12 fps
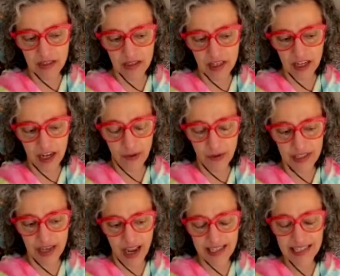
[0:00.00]
you know,
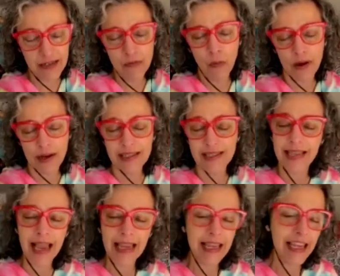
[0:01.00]
I didn't want to
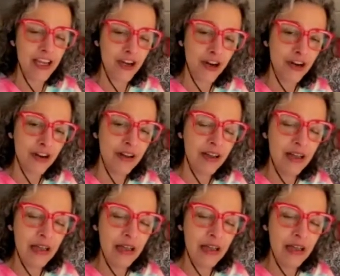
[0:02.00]
stay here